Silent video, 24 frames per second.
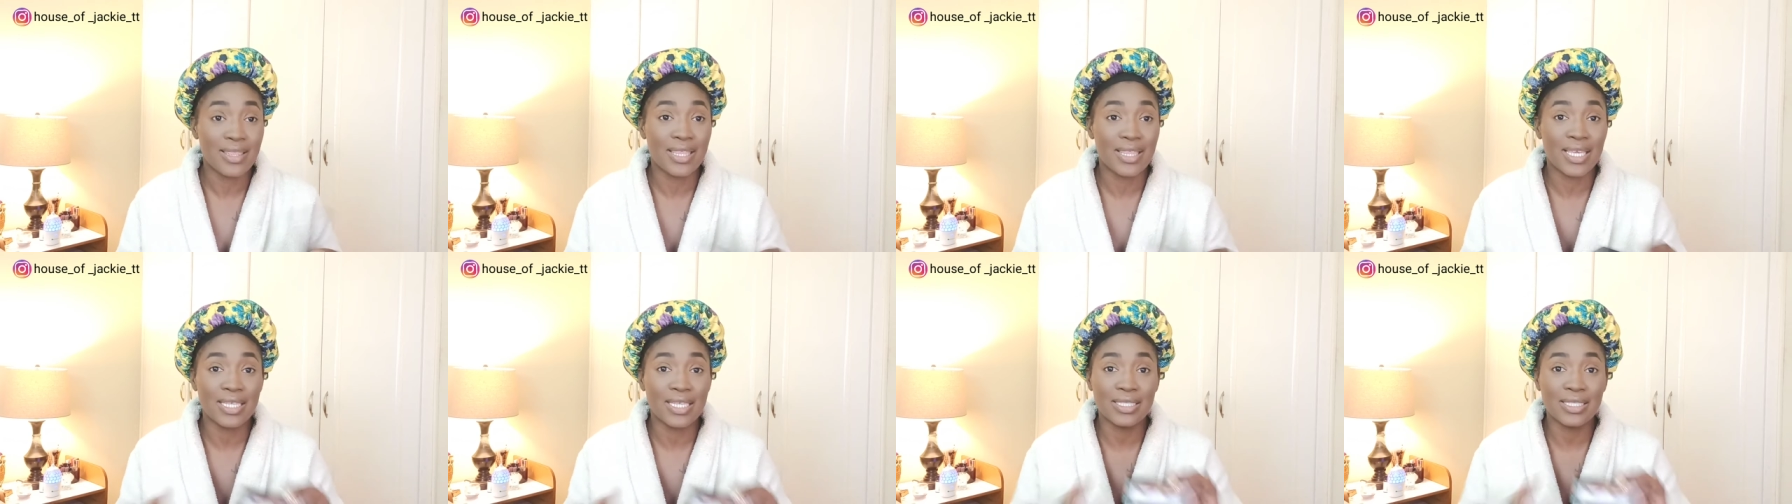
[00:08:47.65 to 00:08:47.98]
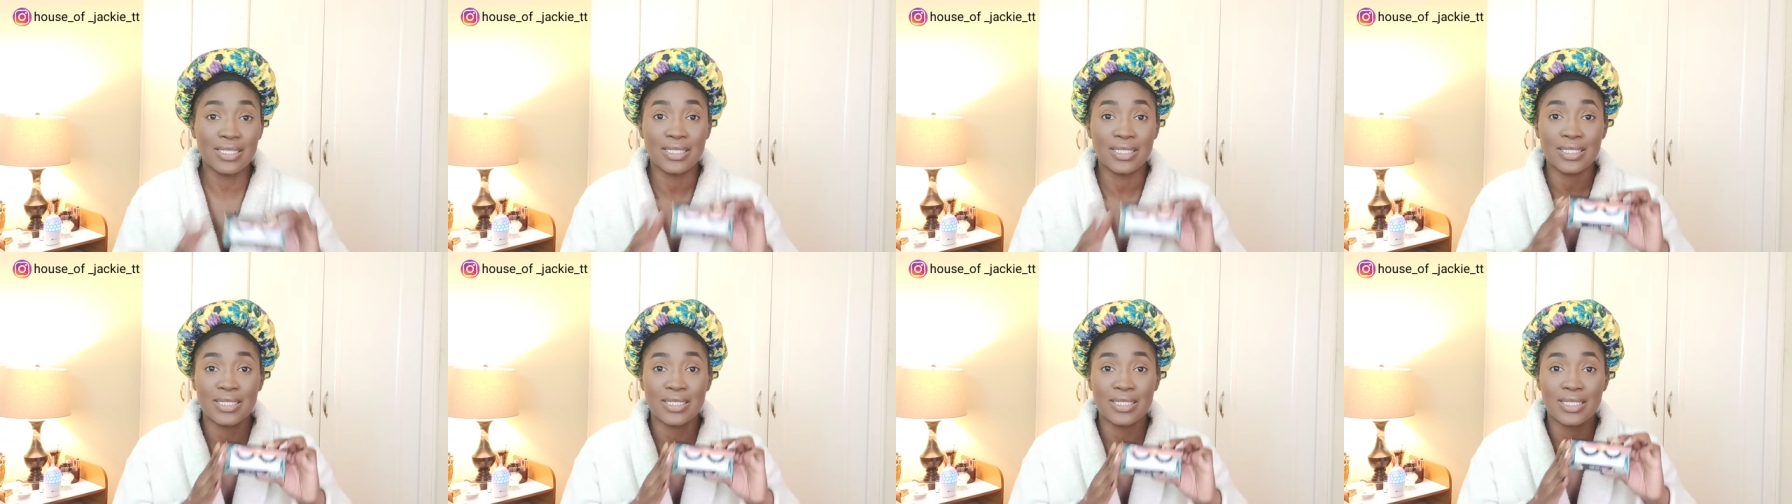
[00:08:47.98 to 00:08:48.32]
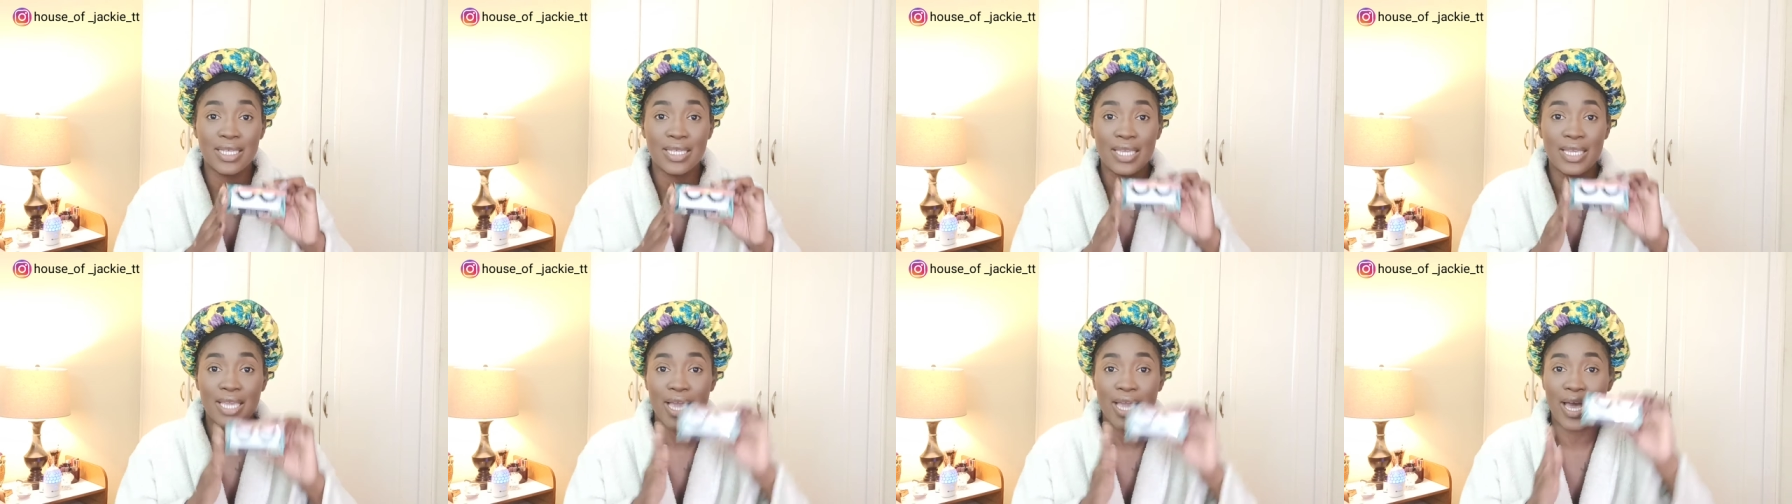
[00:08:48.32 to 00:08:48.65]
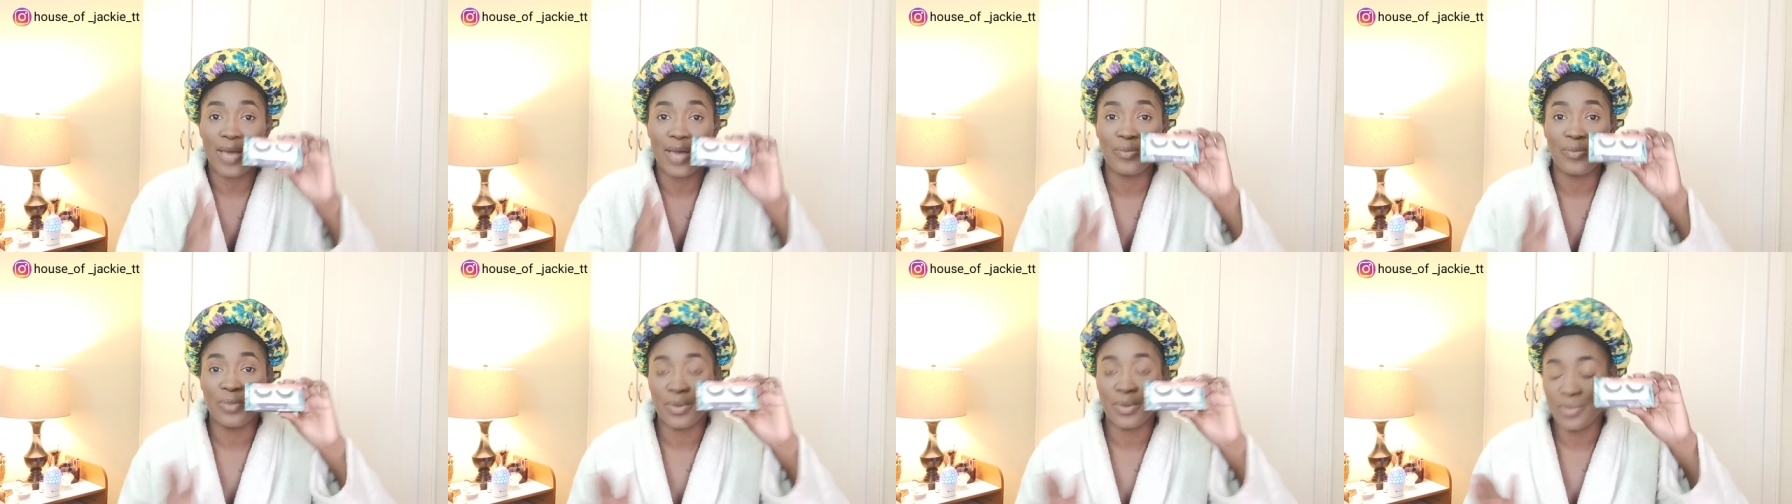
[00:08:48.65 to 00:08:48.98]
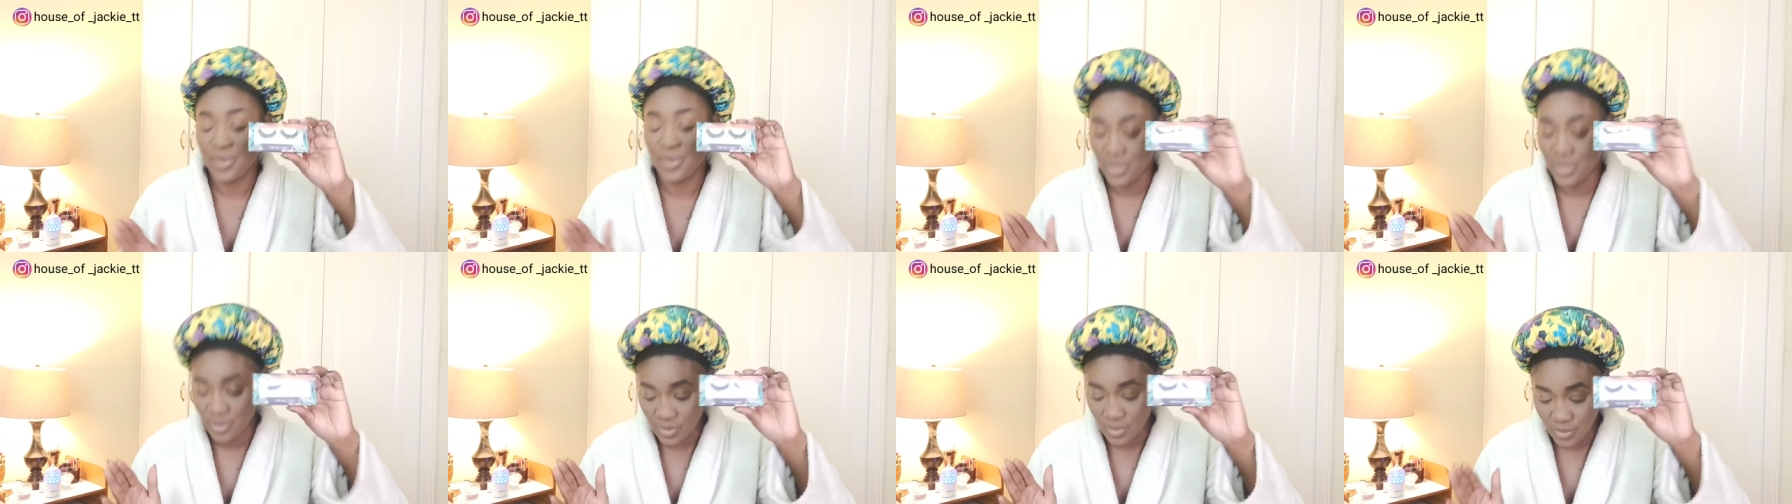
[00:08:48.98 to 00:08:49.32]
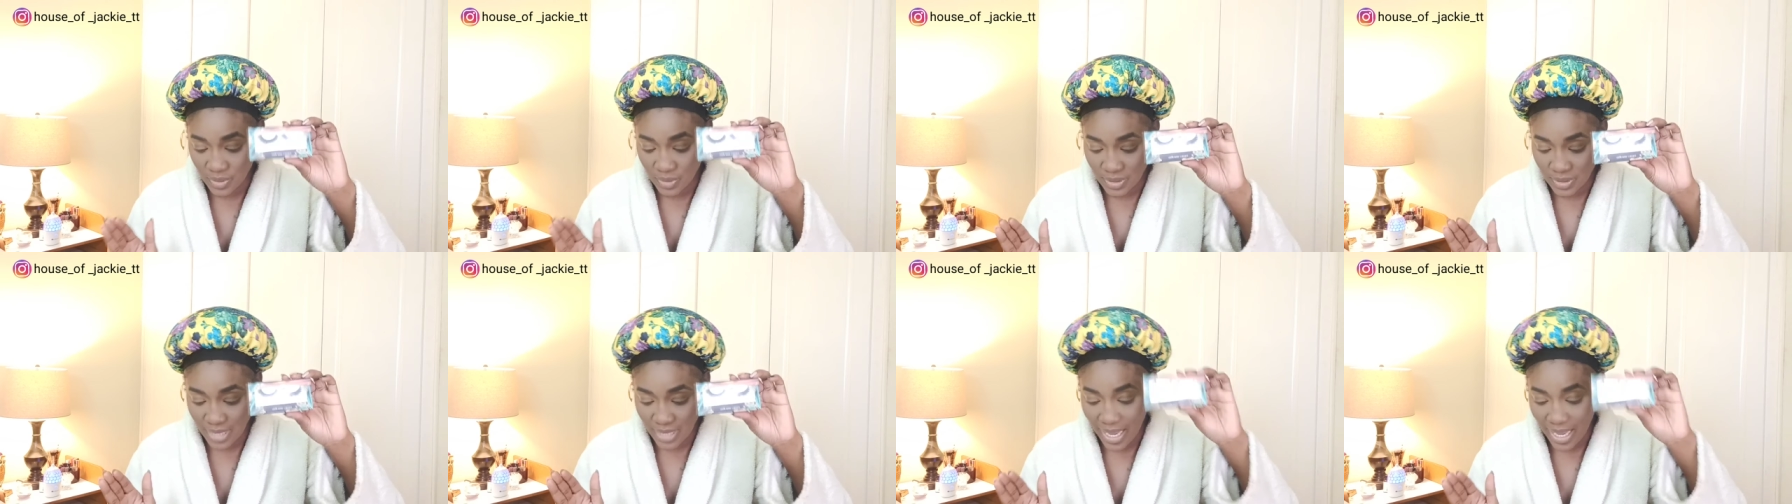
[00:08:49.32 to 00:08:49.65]
think today I may be
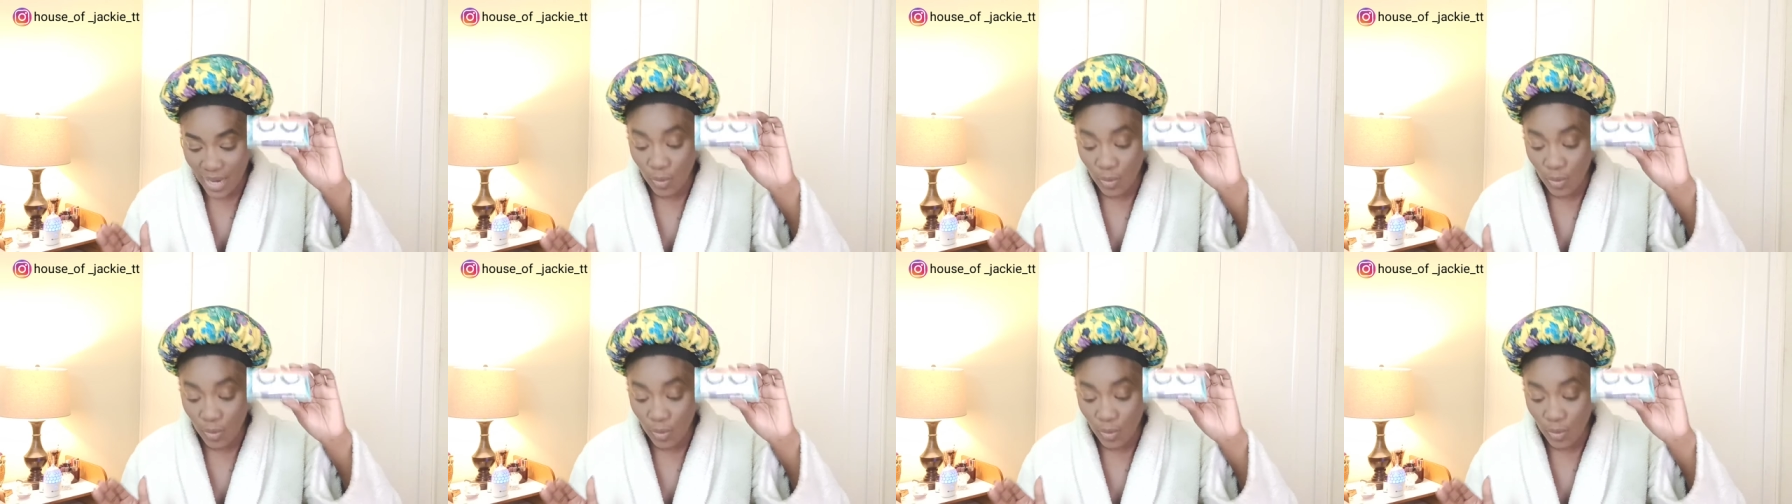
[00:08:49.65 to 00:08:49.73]
use